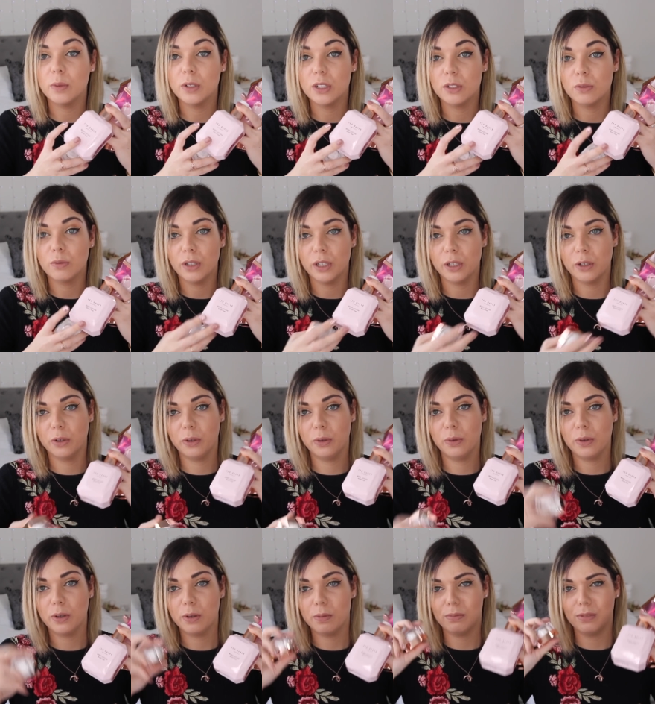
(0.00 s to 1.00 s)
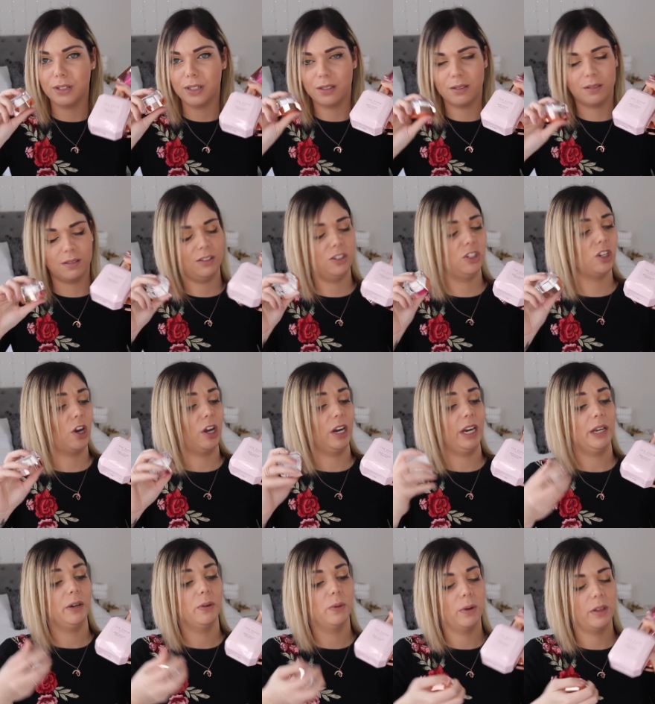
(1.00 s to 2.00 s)
which is really cool. I'm just
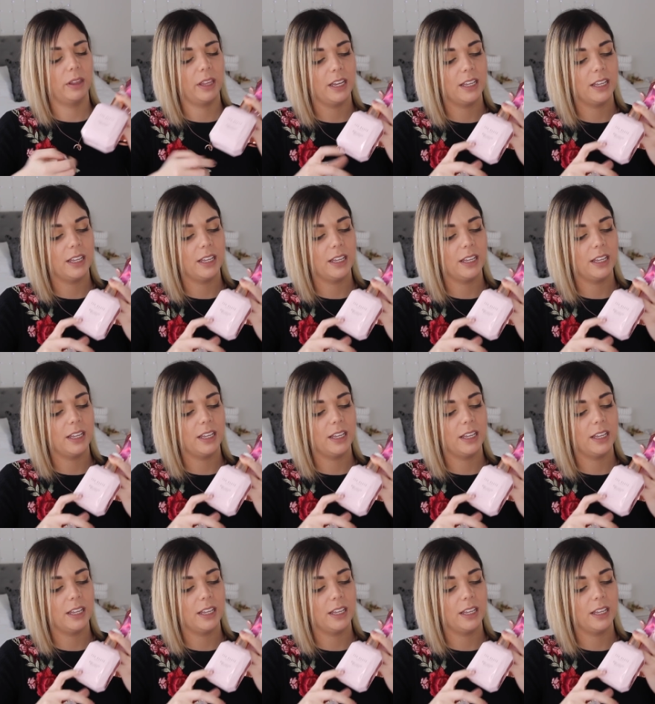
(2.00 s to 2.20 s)
juggling all of